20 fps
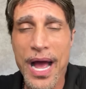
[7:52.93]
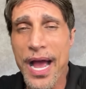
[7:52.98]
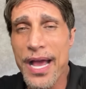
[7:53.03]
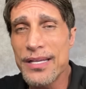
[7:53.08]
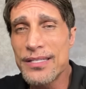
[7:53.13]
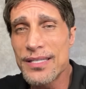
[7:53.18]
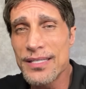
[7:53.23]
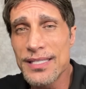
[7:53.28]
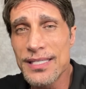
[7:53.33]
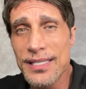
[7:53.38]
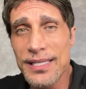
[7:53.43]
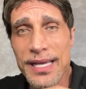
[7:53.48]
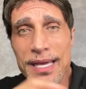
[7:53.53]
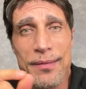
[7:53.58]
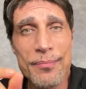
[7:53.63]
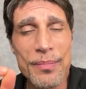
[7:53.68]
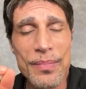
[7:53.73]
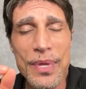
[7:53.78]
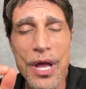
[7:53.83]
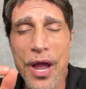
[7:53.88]
I used to
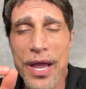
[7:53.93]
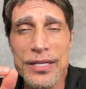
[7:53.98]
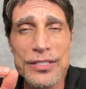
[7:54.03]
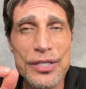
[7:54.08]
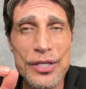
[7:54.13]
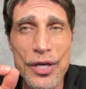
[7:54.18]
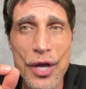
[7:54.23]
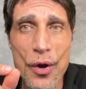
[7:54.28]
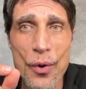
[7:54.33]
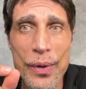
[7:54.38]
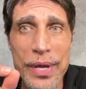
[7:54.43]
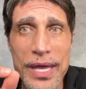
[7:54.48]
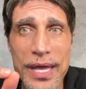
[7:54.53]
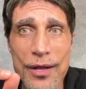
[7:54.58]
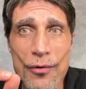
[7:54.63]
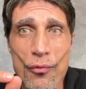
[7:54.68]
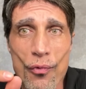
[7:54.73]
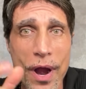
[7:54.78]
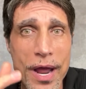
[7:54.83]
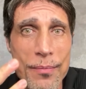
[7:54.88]
sleep. I used to go
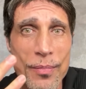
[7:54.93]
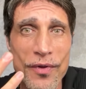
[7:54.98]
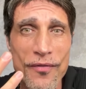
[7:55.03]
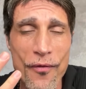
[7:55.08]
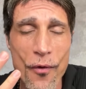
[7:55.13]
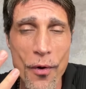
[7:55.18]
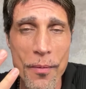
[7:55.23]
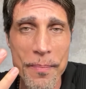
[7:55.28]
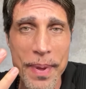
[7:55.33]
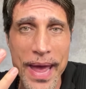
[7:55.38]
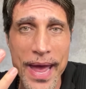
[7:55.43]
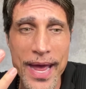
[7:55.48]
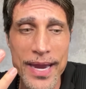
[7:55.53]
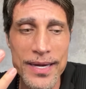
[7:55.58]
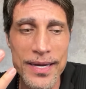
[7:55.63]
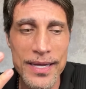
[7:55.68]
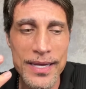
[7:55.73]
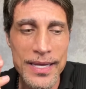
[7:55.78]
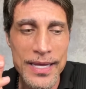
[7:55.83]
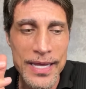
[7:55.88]
eat right before
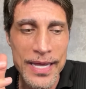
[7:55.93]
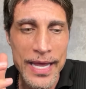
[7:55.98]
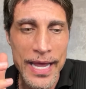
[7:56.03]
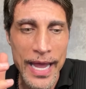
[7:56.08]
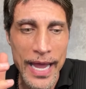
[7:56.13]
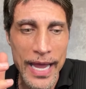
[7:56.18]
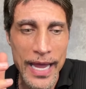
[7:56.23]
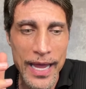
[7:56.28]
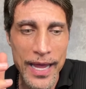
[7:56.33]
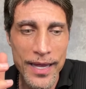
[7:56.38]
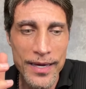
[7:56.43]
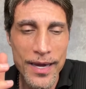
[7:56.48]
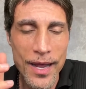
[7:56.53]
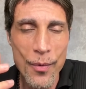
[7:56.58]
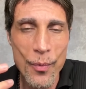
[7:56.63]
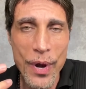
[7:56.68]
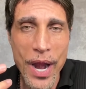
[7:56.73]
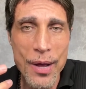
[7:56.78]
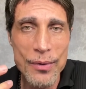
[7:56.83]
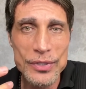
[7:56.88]
bed, and
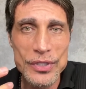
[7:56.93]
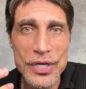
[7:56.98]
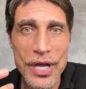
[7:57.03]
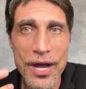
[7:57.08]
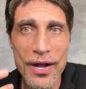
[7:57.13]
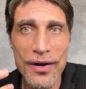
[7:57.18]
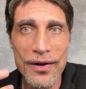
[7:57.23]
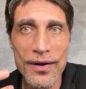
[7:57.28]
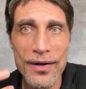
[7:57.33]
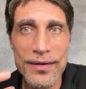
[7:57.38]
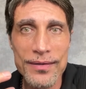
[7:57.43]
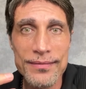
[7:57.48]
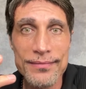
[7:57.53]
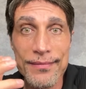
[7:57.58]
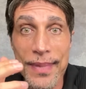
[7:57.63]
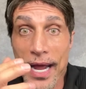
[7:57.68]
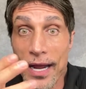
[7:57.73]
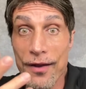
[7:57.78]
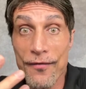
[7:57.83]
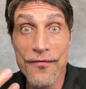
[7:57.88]
when I was younger,
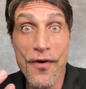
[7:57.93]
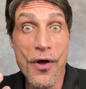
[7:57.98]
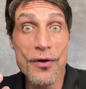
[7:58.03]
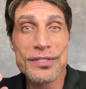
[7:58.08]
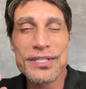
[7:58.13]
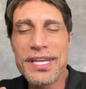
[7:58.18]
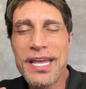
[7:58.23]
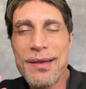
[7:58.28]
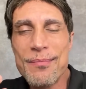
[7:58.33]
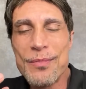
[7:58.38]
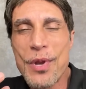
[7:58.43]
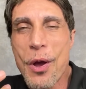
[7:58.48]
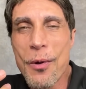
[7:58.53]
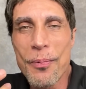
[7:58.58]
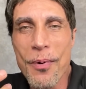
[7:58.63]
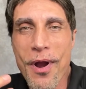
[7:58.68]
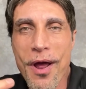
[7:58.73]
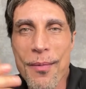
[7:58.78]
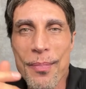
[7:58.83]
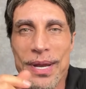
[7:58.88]
and I could fall asleep, no
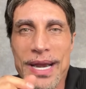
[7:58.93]
problem.